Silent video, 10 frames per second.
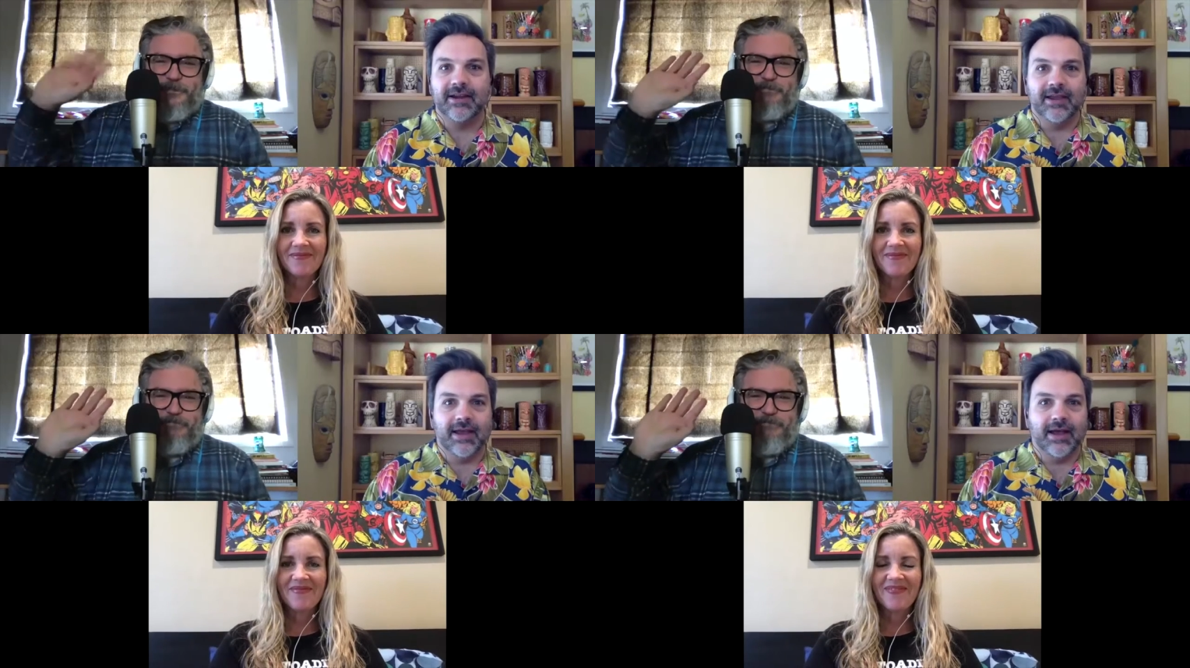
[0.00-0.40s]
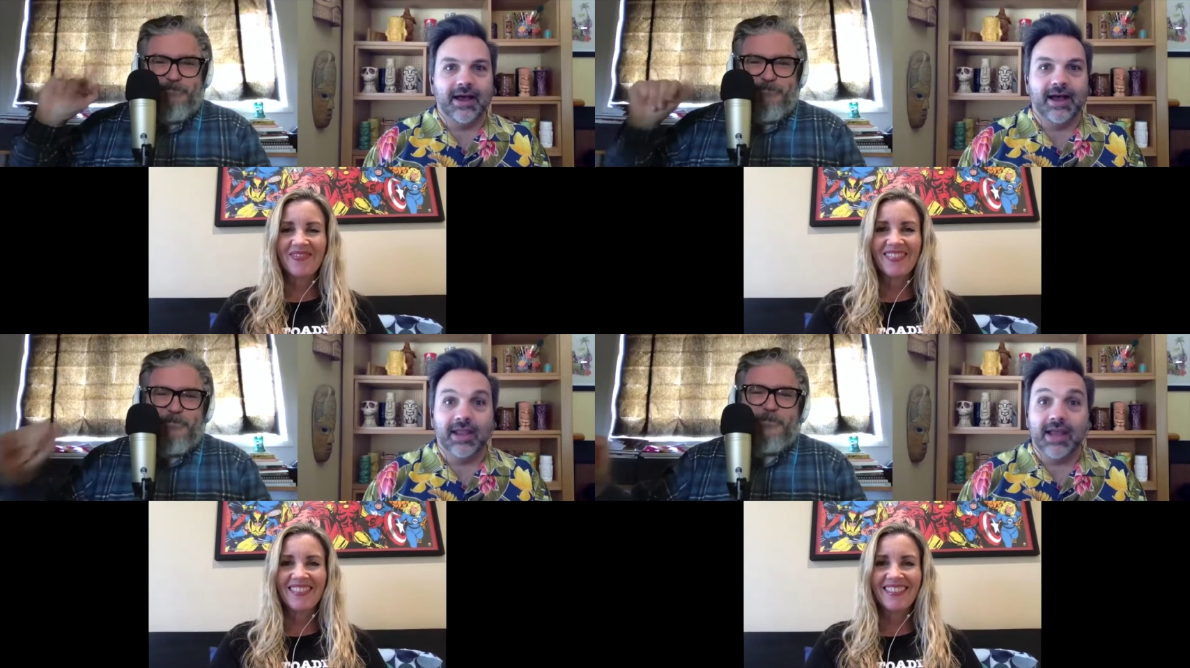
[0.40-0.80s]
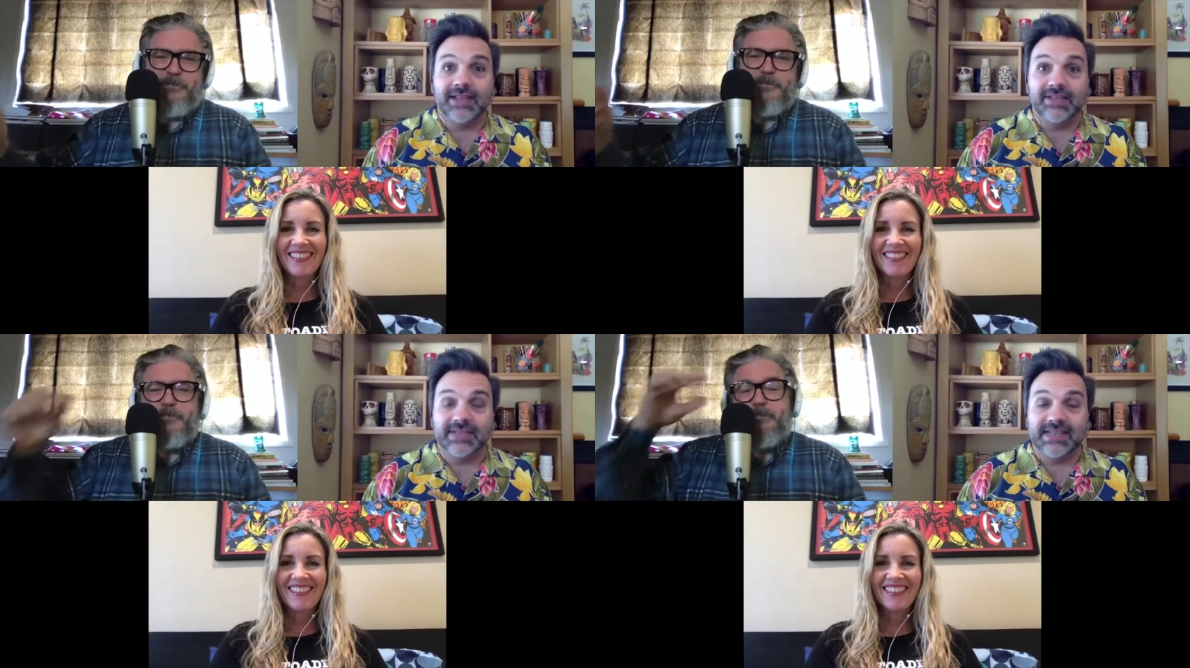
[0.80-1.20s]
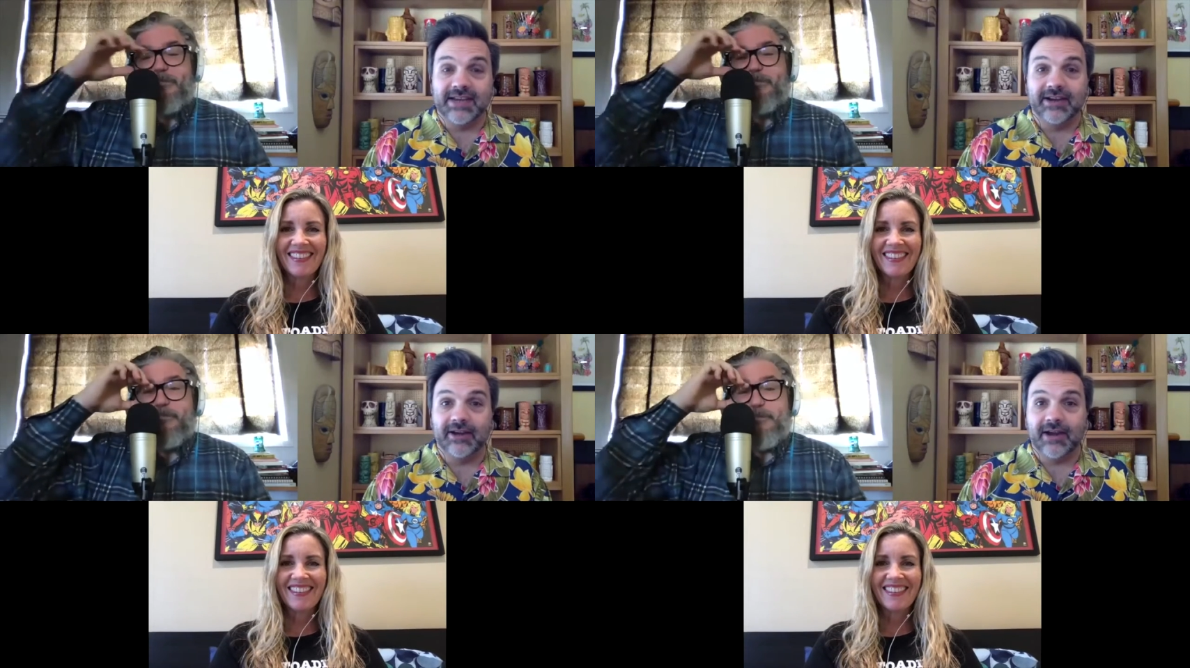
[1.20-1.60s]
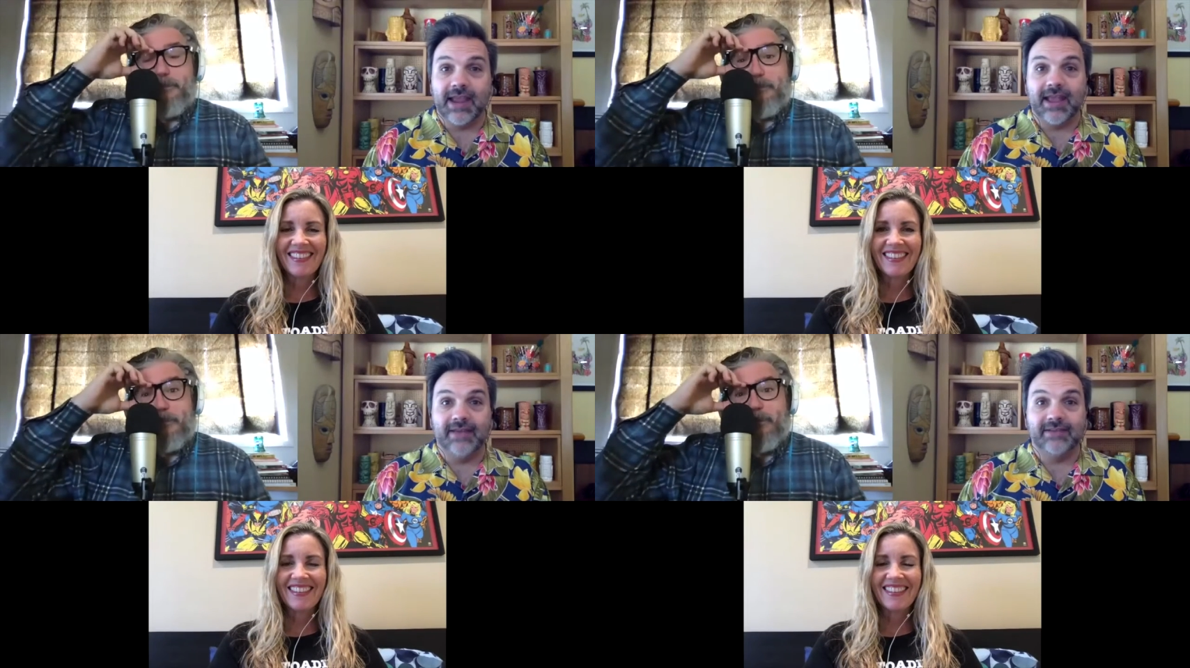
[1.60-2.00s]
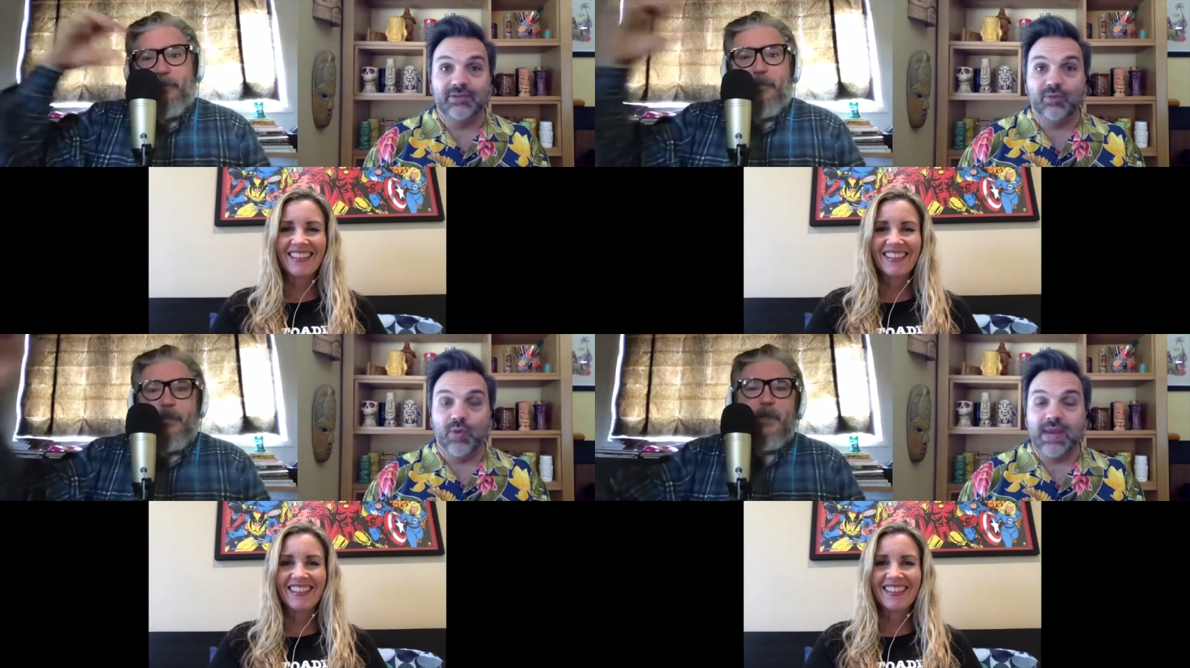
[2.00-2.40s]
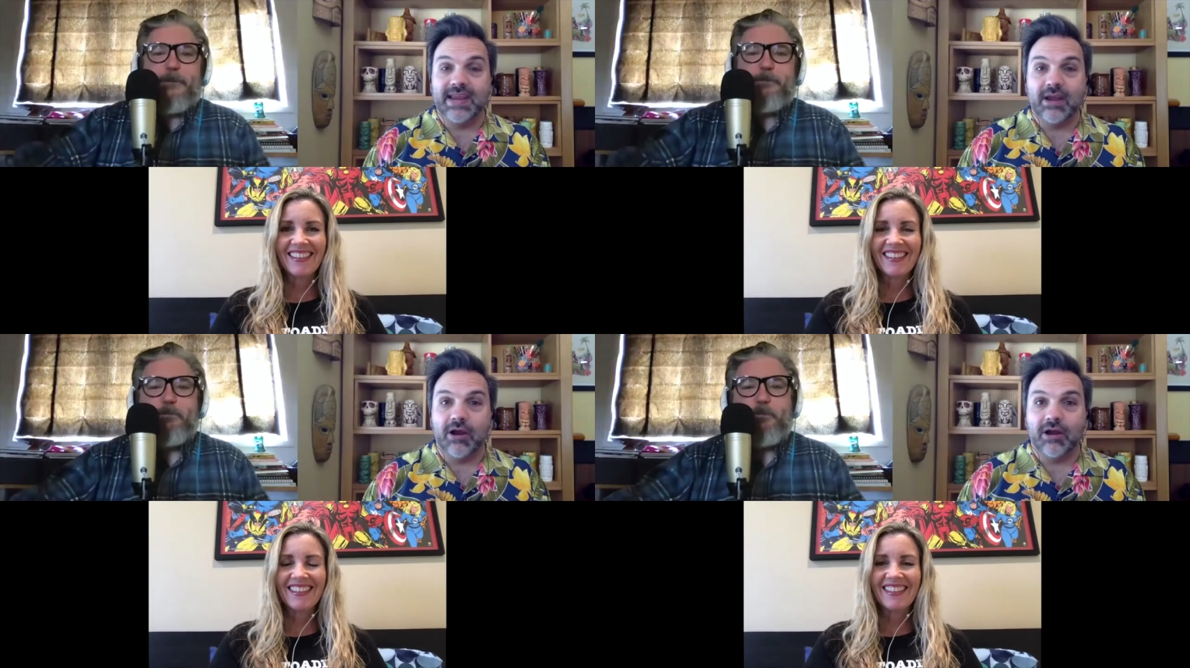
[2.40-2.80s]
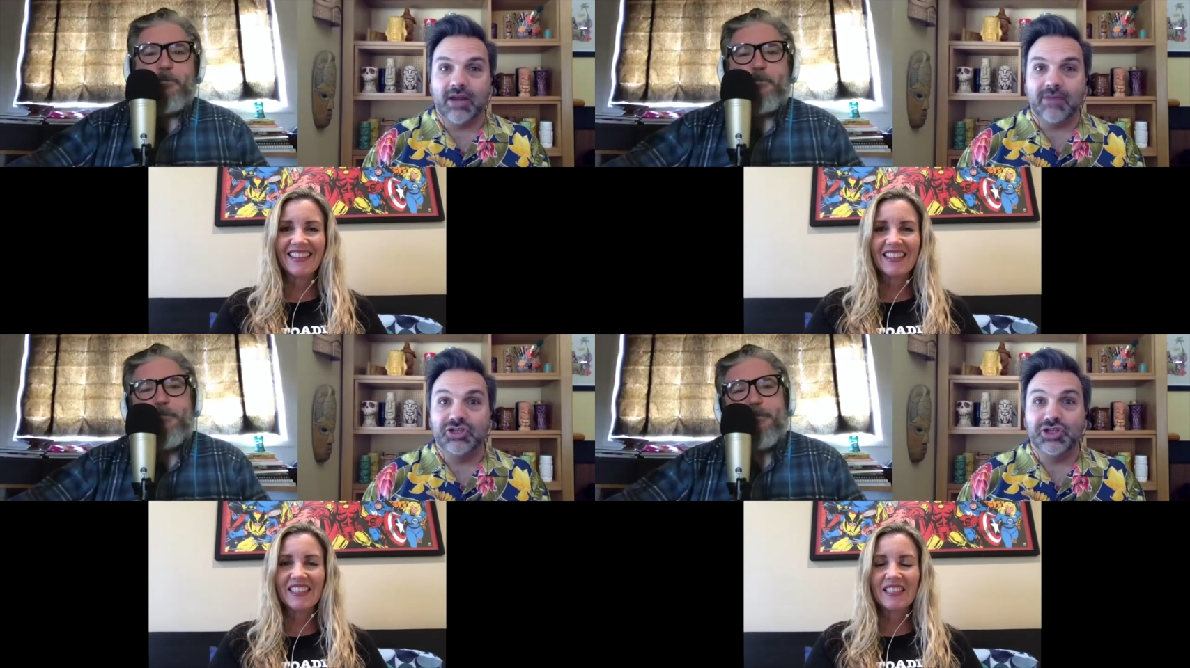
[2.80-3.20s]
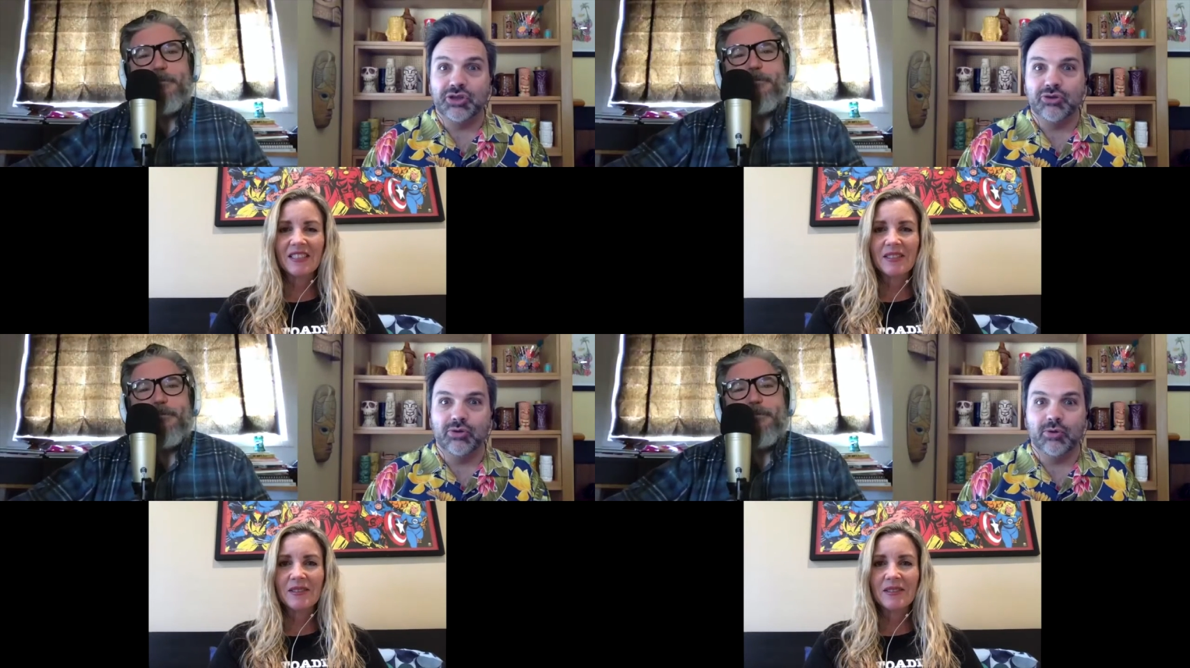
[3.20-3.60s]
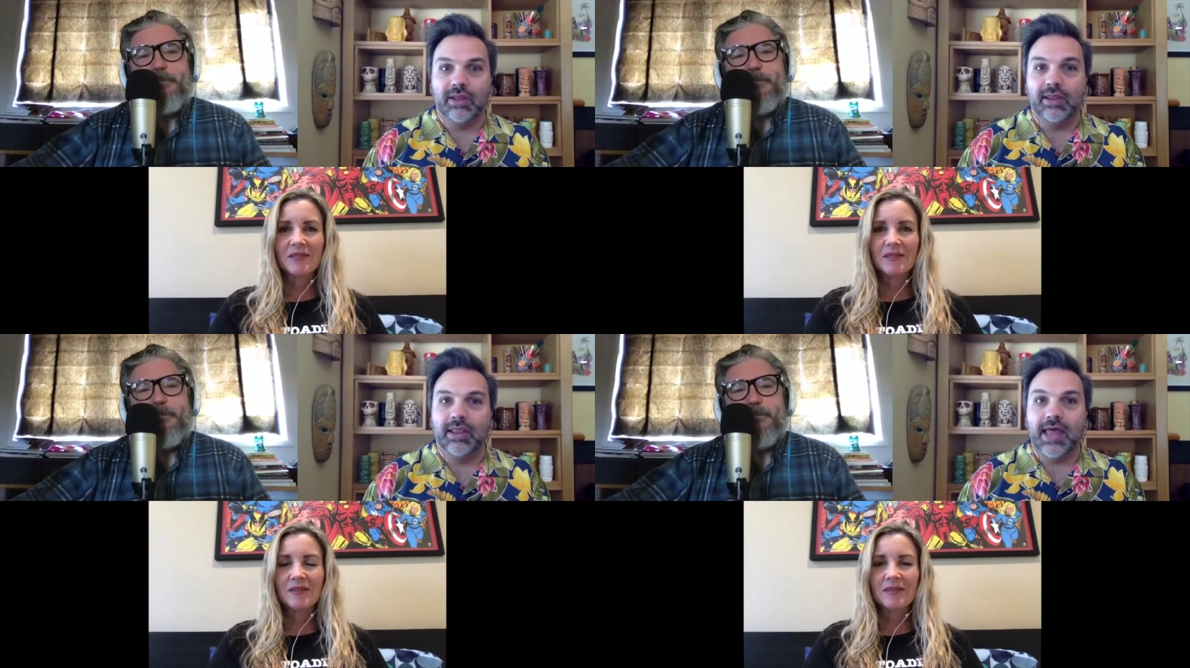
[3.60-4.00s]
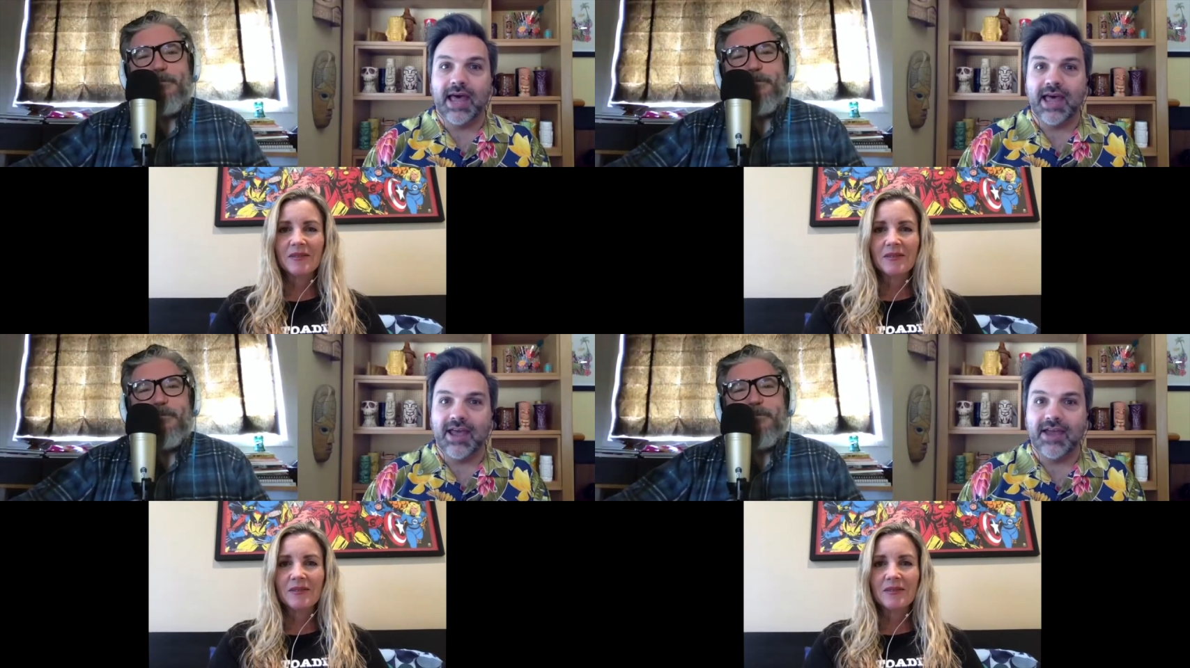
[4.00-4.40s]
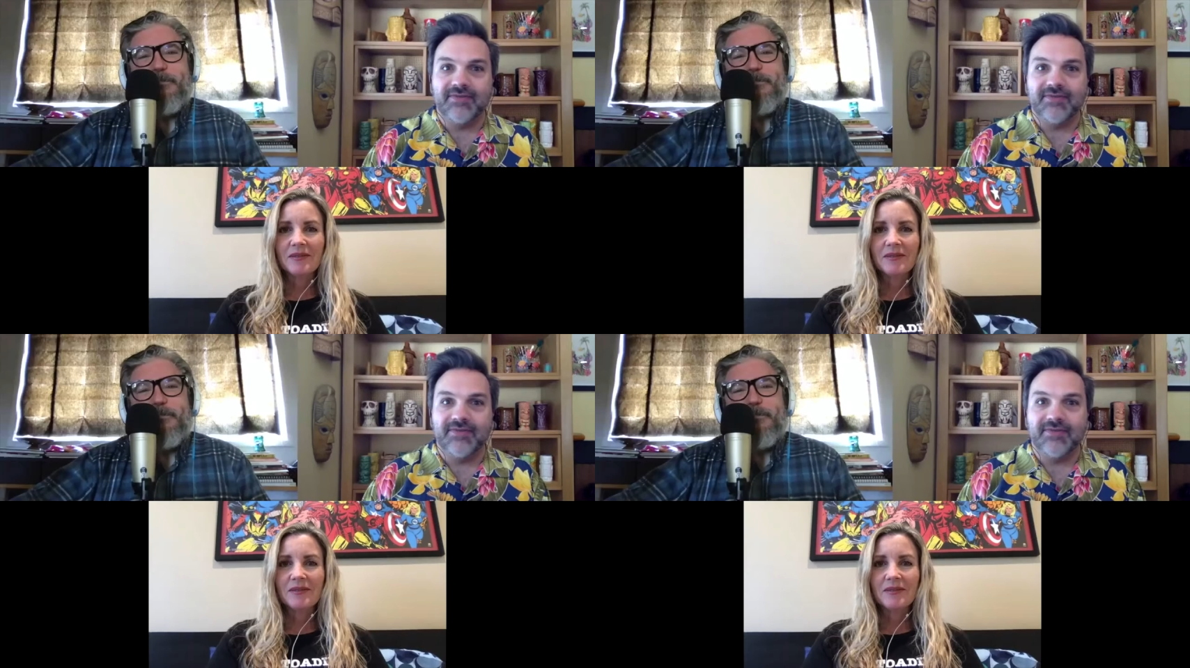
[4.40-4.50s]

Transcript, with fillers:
Speaker 1: Uh, Alonso is here. And we are coming to you live,